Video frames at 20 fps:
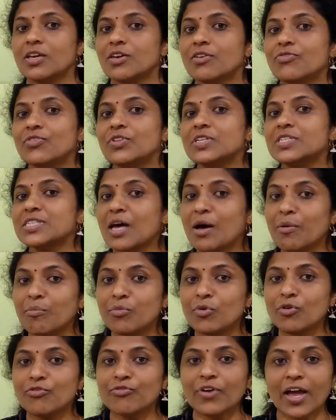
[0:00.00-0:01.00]
if the sum
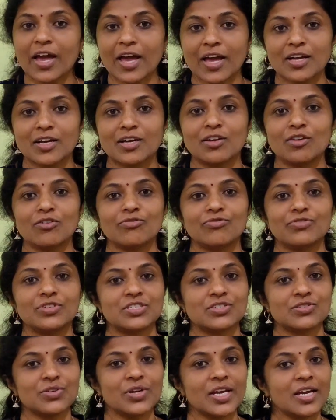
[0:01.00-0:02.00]
of angle of
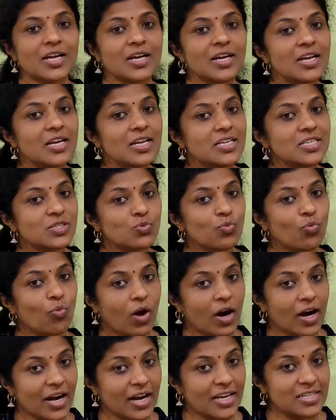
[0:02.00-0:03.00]
a triangle is
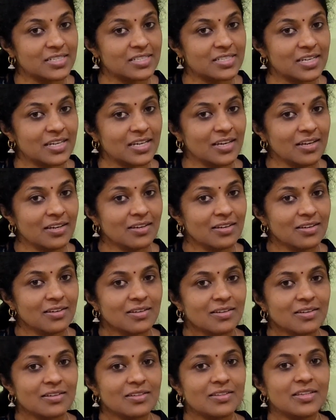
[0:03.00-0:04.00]
180,
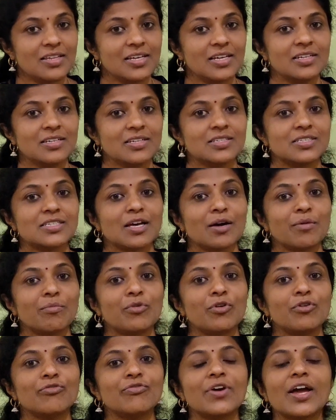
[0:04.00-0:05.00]
then sum
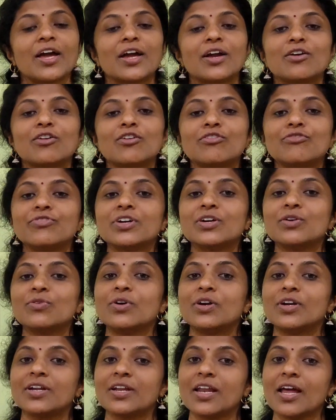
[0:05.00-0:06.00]
of angle of a
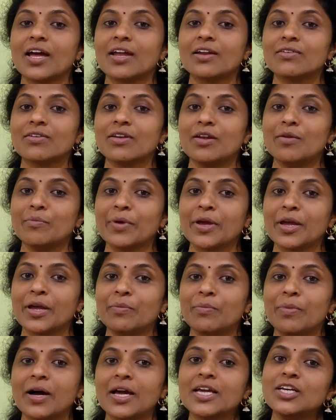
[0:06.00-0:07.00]
quadrilateral
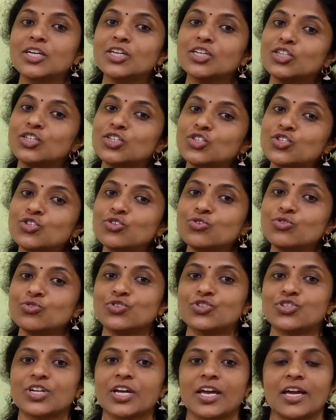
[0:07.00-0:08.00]
made by
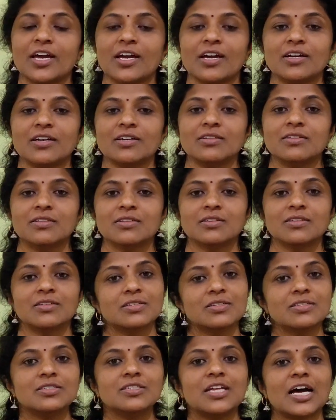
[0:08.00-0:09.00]
two triangle.
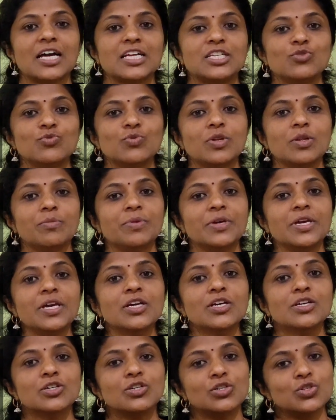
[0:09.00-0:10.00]
That will
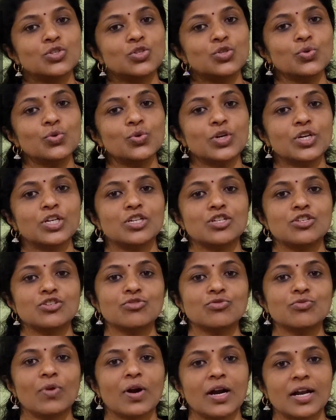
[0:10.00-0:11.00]
be 2
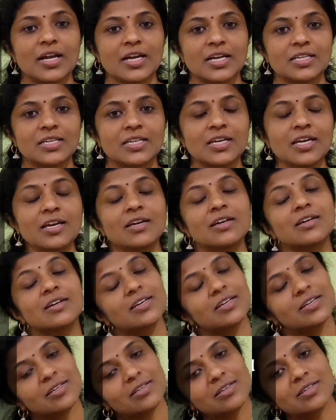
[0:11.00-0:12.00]
into 180
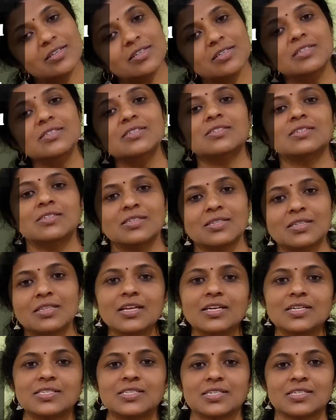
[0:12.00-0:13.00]
is
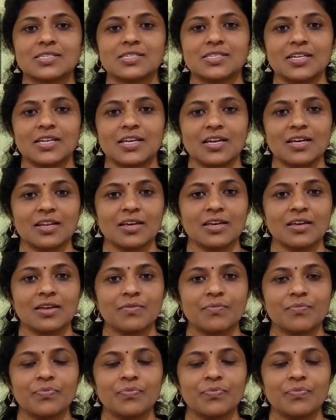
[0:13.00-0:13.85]
360 degree.